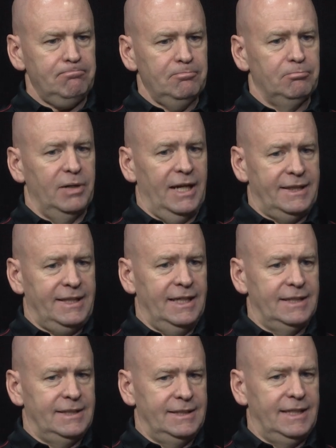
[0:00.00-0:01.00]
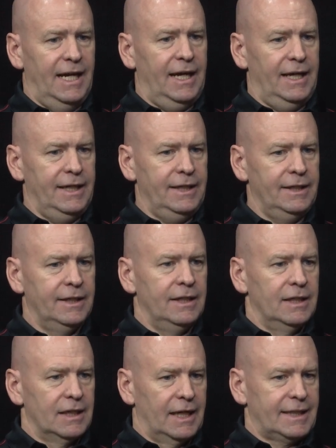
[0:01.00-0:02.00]
But at the end of the day,
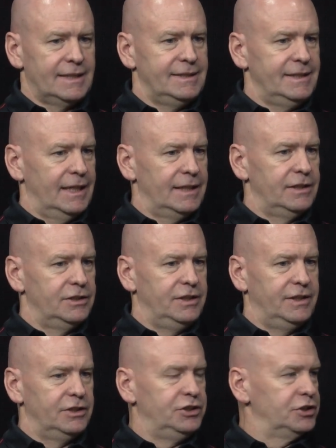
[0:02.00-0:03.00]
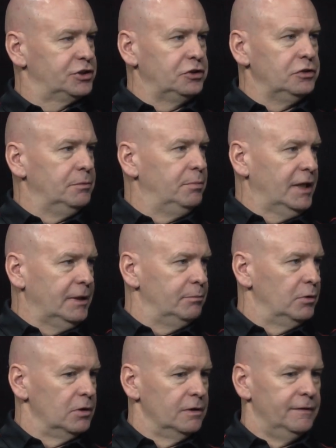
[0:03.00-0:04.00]
like I said, they're just good people.